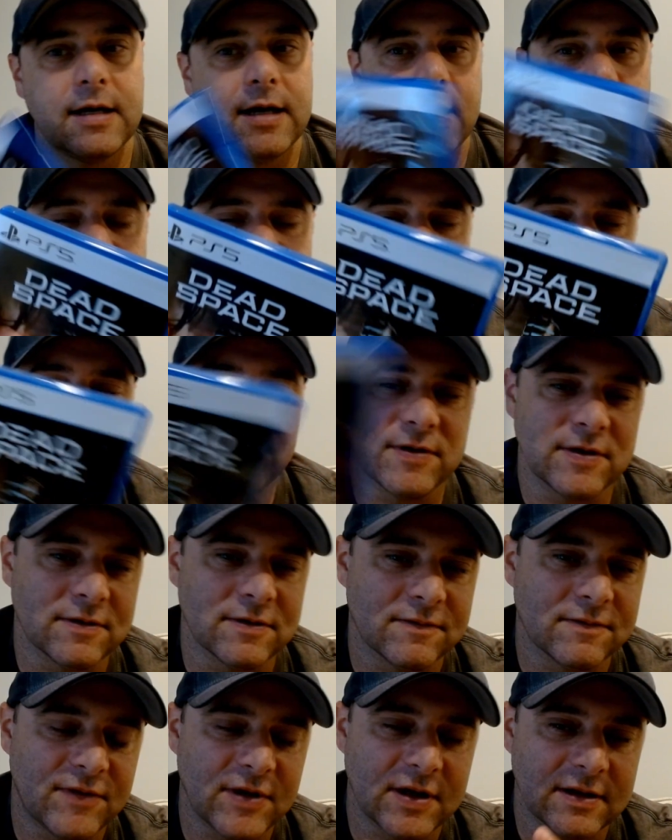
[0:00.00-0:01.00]
I just
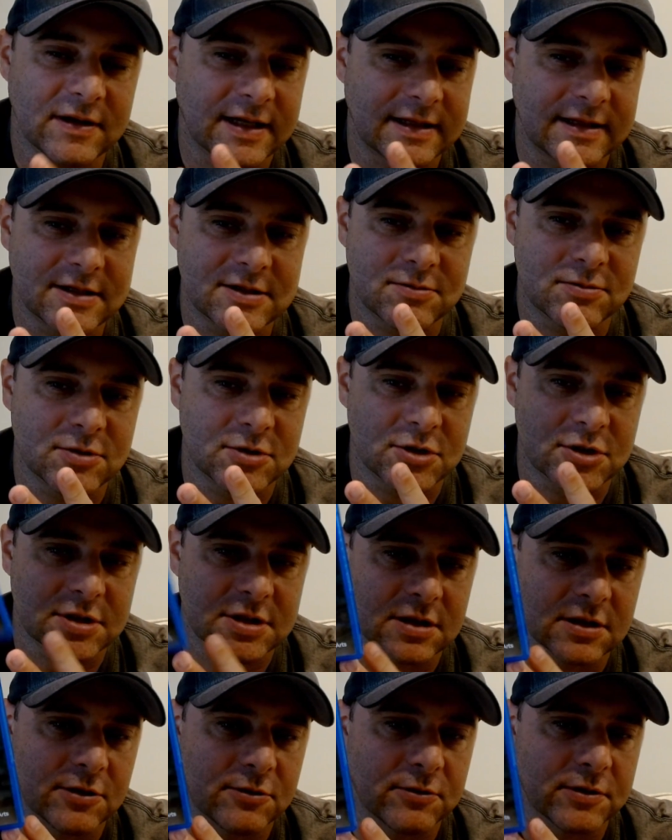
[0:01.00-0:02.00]
felt like this was
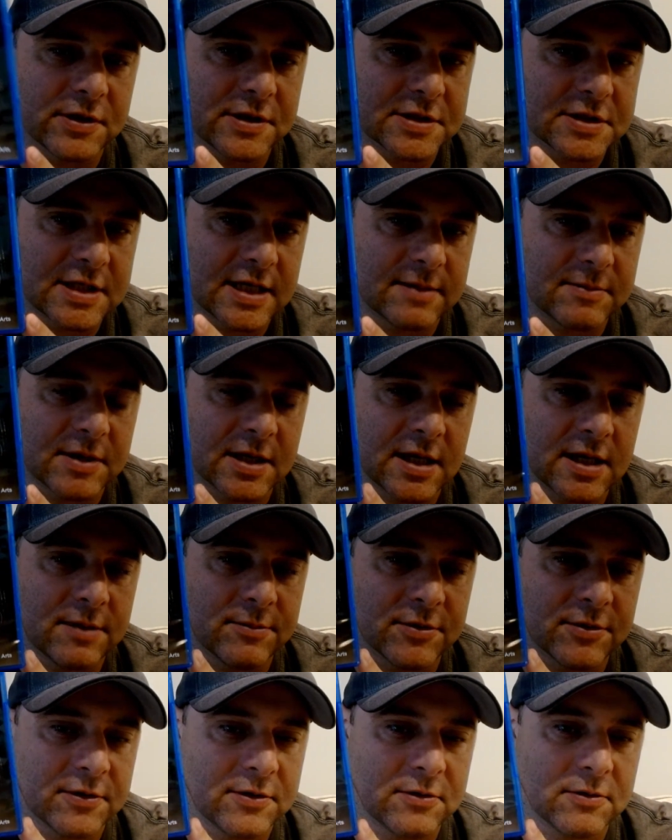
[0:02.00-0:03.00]
just literally the same game
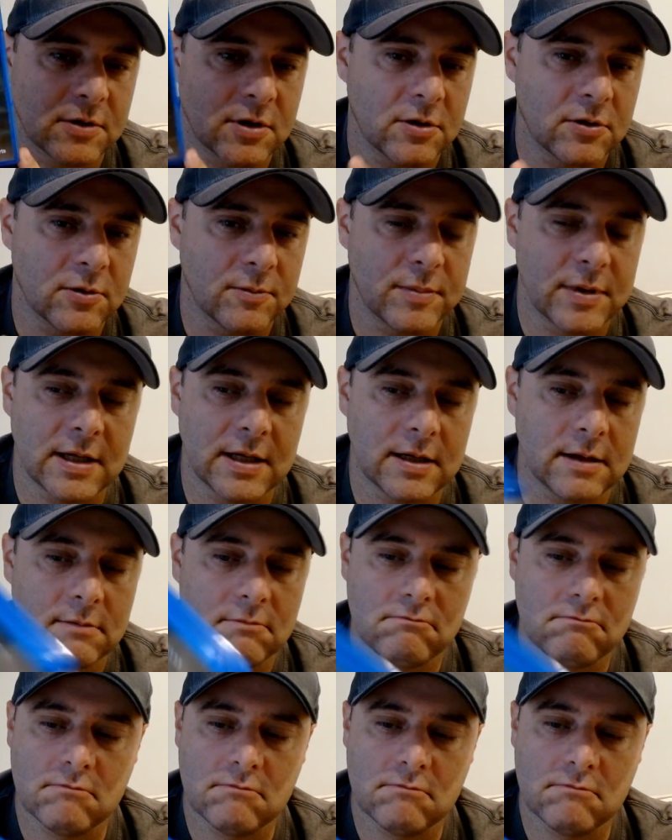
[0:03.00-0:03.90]
with a new coat of paint.